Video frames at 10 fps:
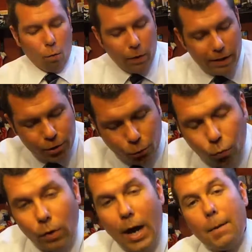which
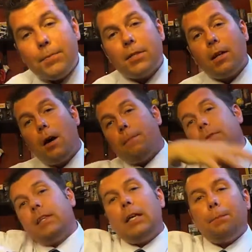wraps up
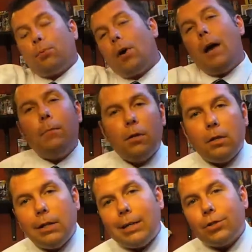the Primal
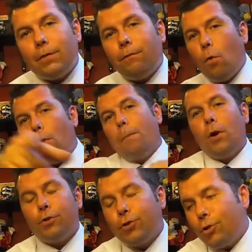Collection for
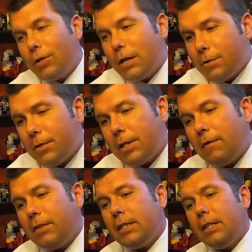March
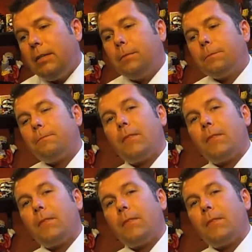2017.